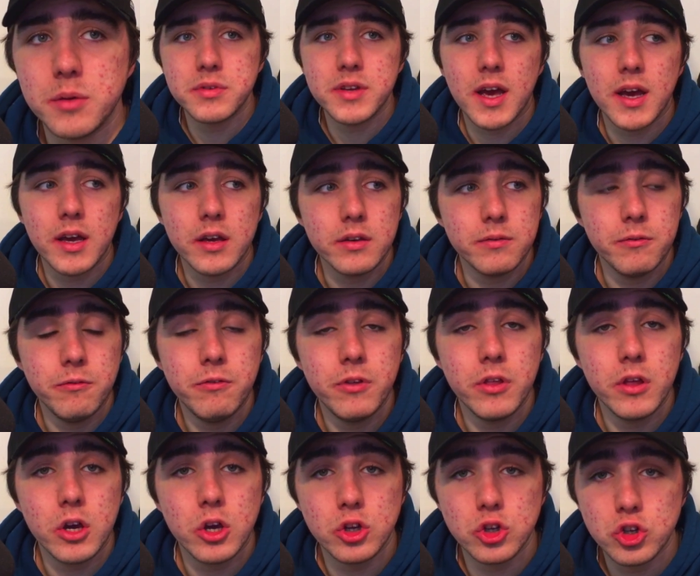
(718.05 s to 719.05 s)
and for the
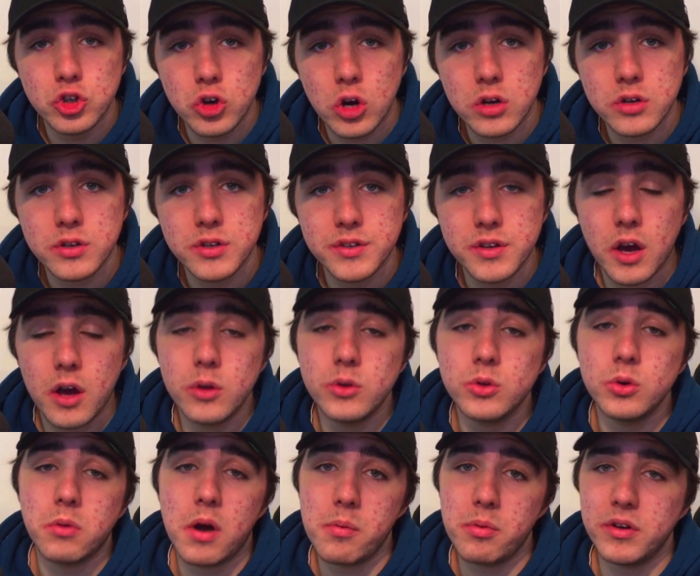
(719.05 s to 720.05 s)
constructors title,
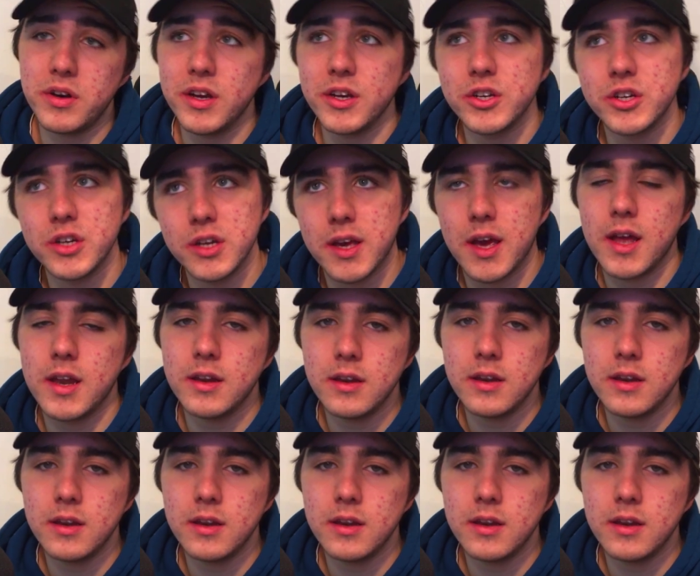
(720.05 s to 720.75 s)
my prediction again,